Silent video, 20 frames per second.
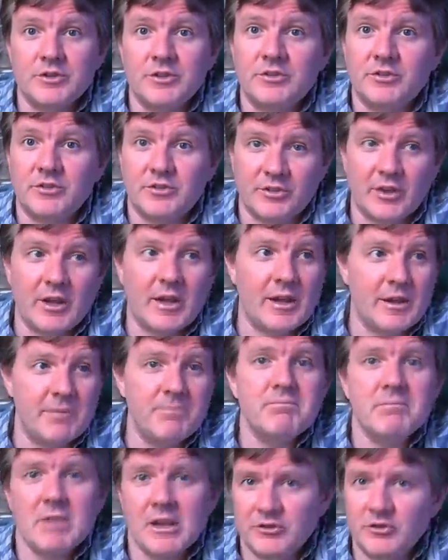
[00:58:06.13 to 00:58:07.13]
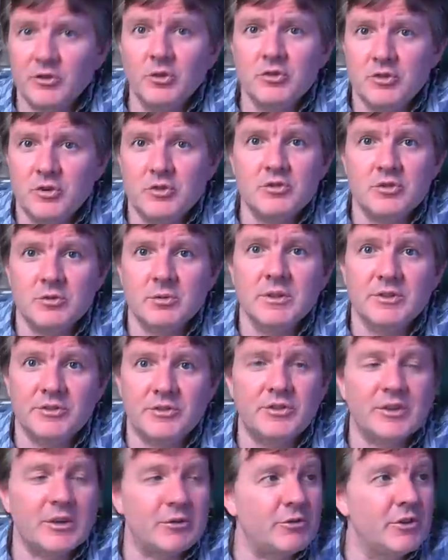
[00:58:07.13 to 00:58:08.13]
It's, uh, it's unusual,
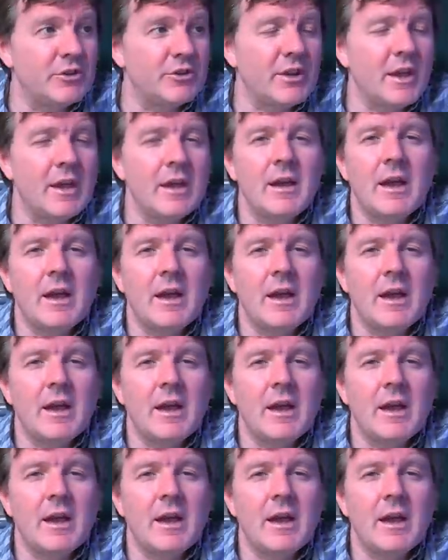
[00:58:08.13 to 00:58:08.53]
it's different.